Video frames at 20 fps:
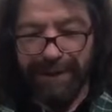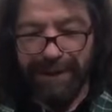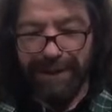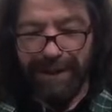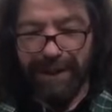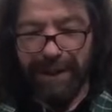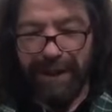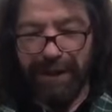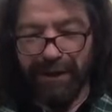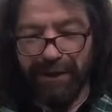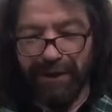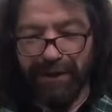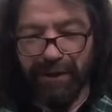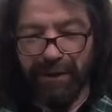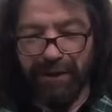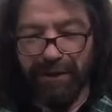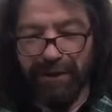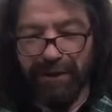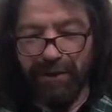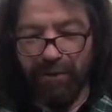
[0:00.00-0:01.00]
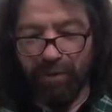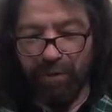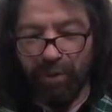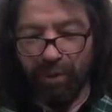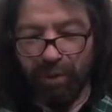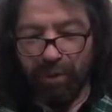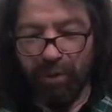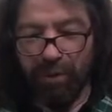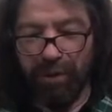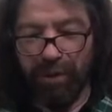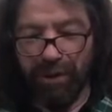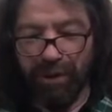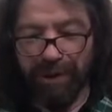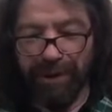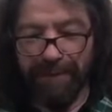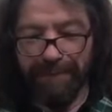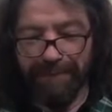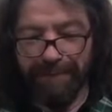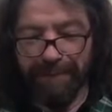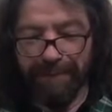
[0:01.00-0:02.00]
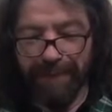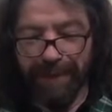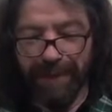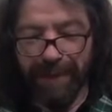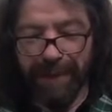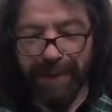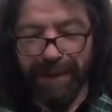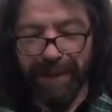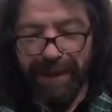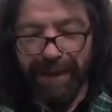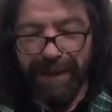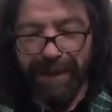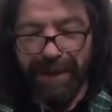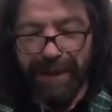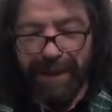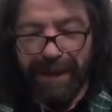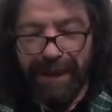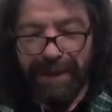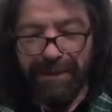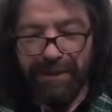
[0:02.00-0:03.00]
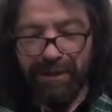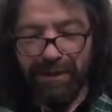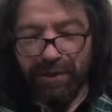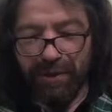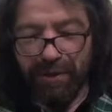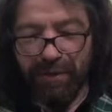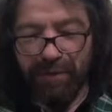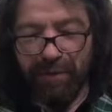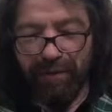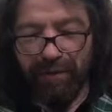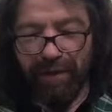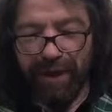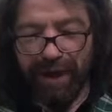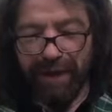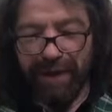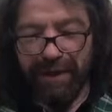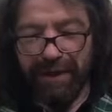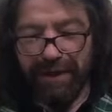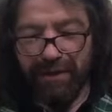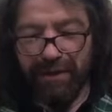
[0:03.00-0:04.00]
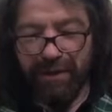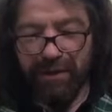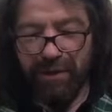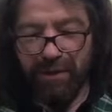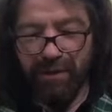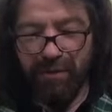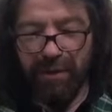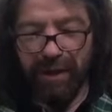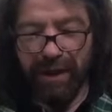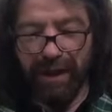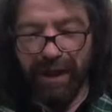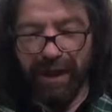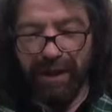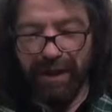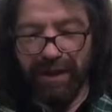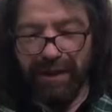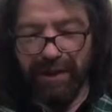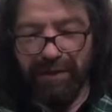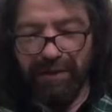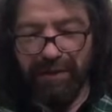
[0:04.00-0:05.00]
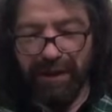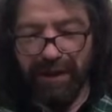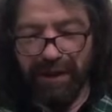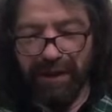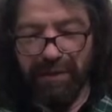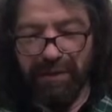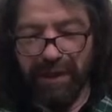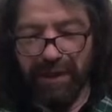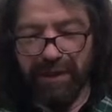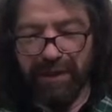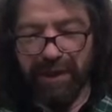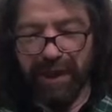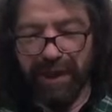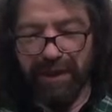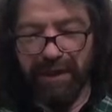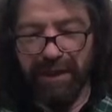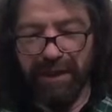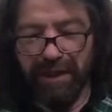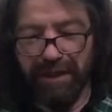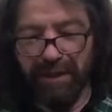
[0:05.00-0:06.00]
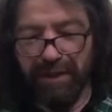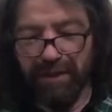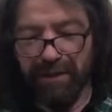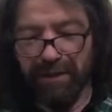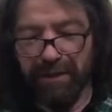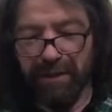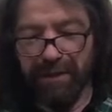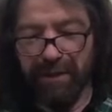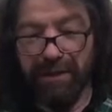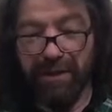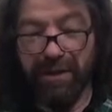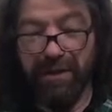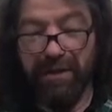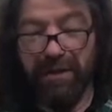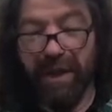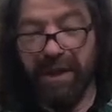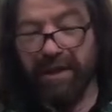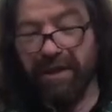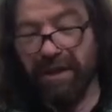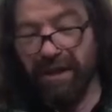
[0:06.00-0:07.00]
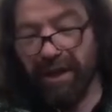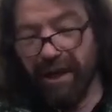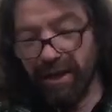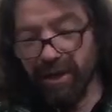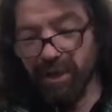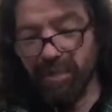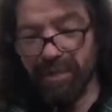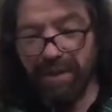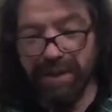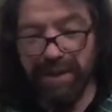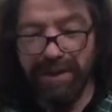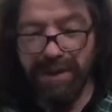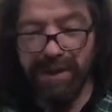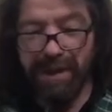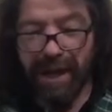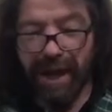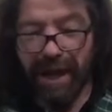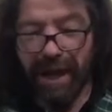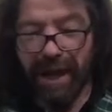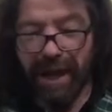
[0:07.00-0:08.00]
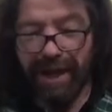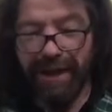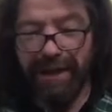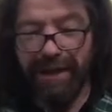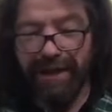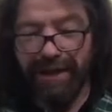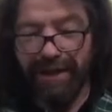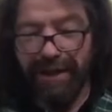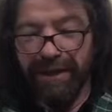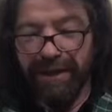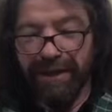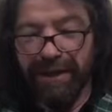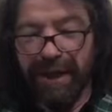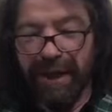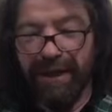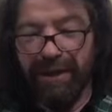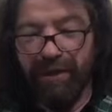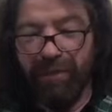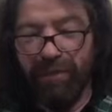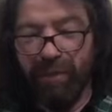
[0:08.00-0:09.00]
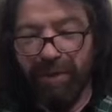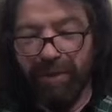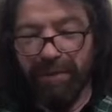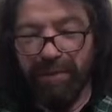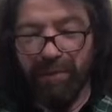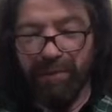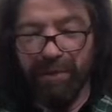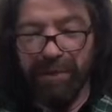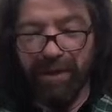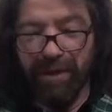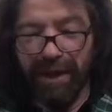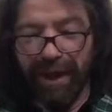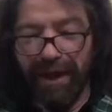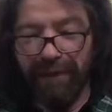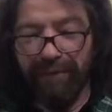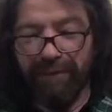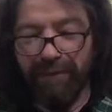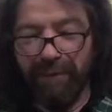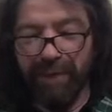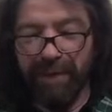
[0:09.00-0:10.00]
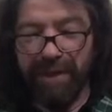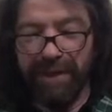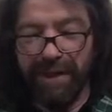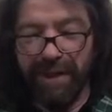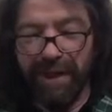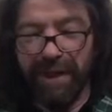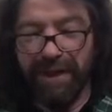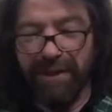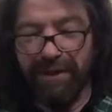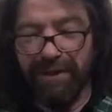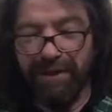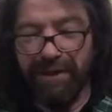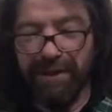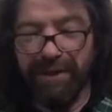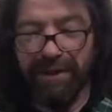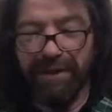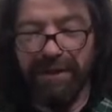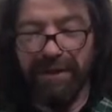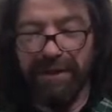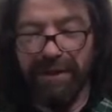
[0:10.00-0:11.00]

The other, Ruth. And so we've got these two. When they lived there about 10 years, then the husbands died. And the women were left with neither.